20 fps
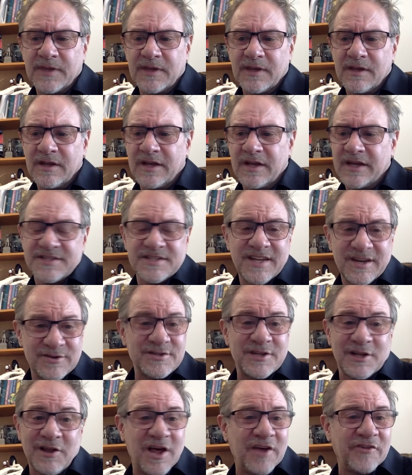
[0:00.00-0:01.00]
like I said, it
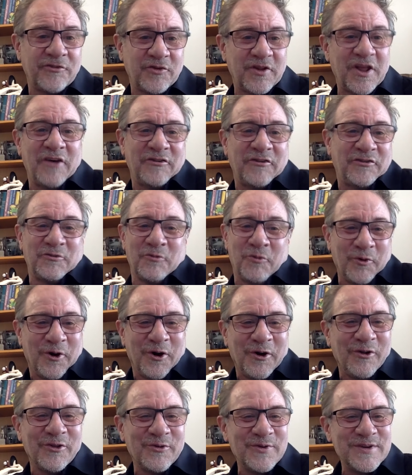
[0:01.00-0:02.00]
was a lost lost
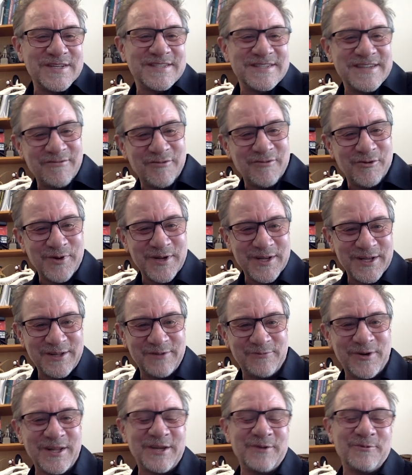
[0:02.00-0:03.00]
world that we just never re
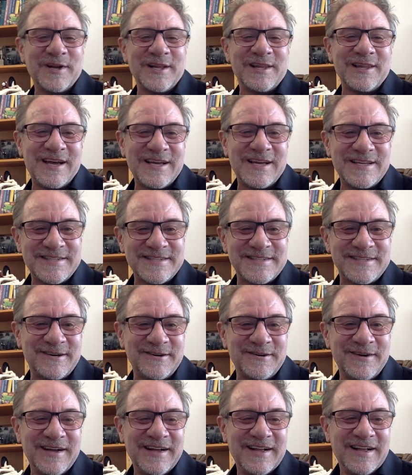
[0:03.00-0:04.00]
really realized.
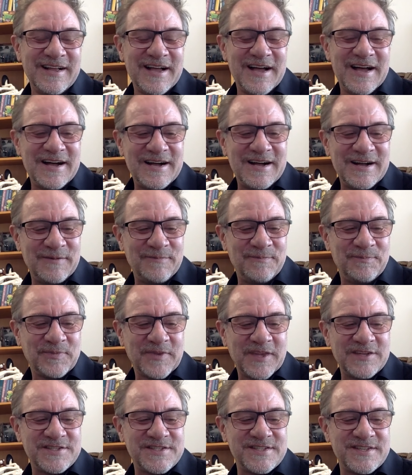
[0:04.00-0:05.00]
So uh,
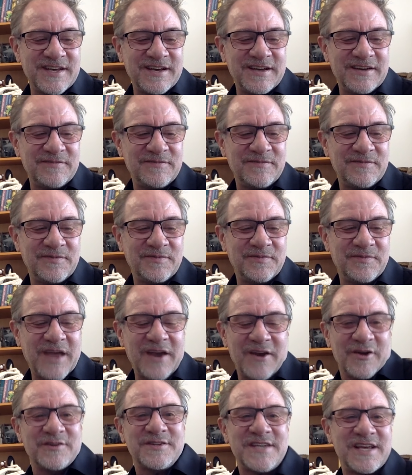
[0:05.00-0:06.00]
it's uh, I
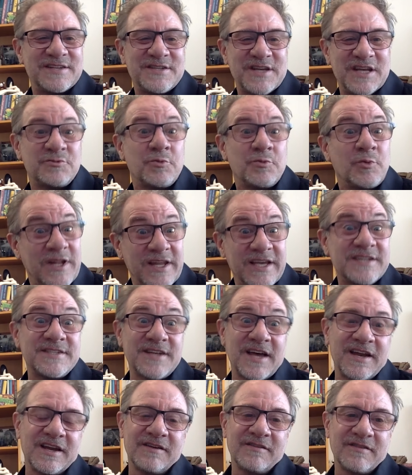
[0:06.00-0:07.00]
don't know, it's it's it's really
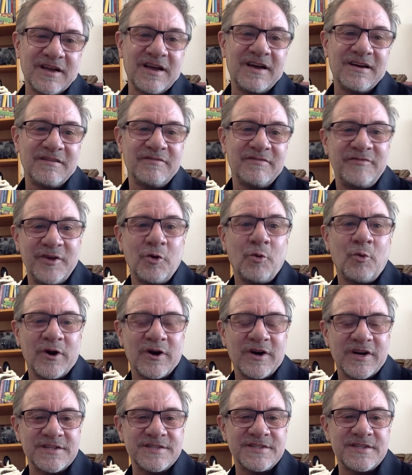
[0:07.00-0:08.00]
exciting uh, field
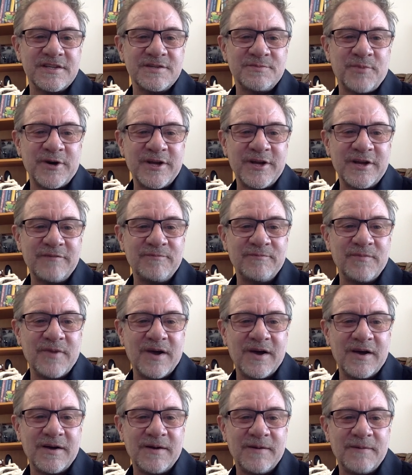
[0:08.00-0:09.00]
work. It's it's pretty.
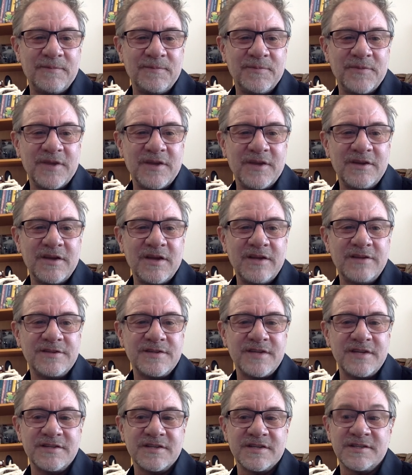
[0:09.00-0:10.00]
Uh, It's,
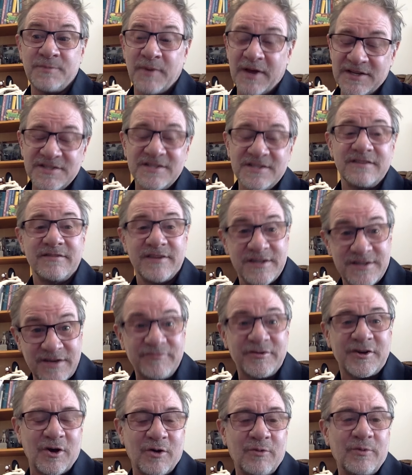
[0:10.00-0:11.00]
it's expensive and
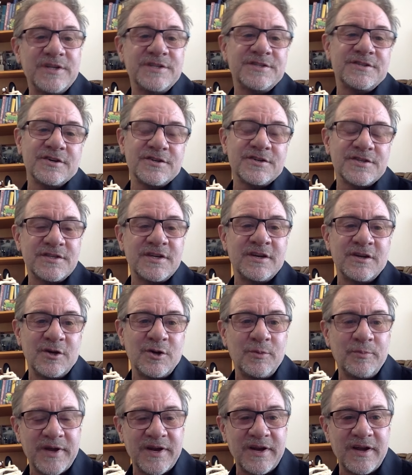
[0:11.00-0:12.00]
difficult research to
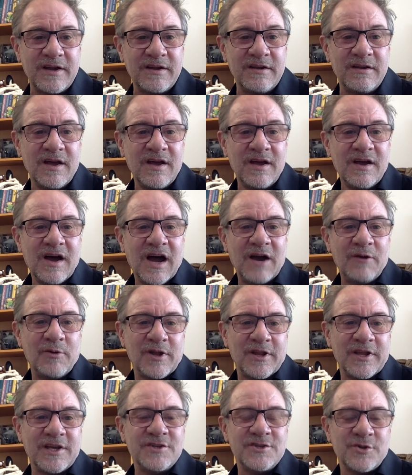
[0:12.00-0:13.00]
do, but I, I
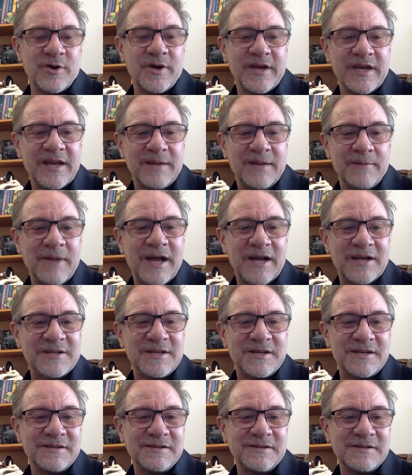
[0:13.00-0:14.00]
really enjoy getting back
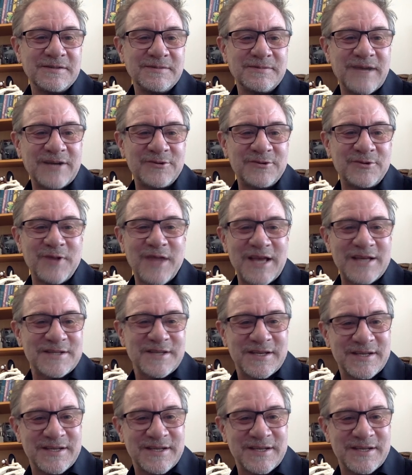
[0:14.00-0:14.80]
to back to Alaska